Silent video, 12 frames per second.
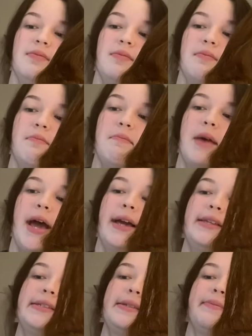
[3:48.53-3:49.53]

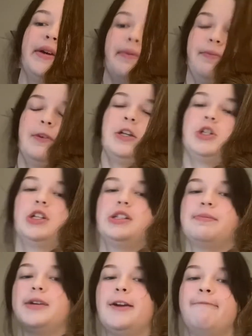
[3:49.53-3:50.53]
Maximum Finishing
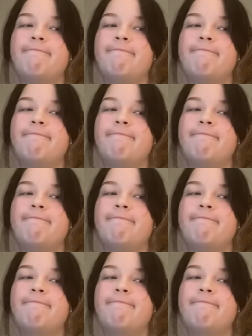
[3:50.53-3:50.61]
Spray.